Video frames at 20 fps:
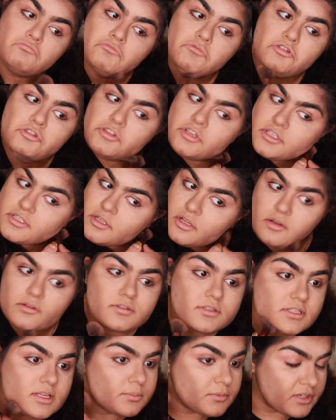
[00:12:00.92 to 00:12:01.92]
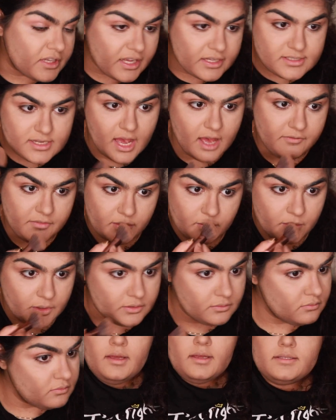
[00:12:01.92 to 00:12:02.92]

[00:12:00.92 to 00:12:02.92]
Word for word: this is as close as I'm gonna get to having one.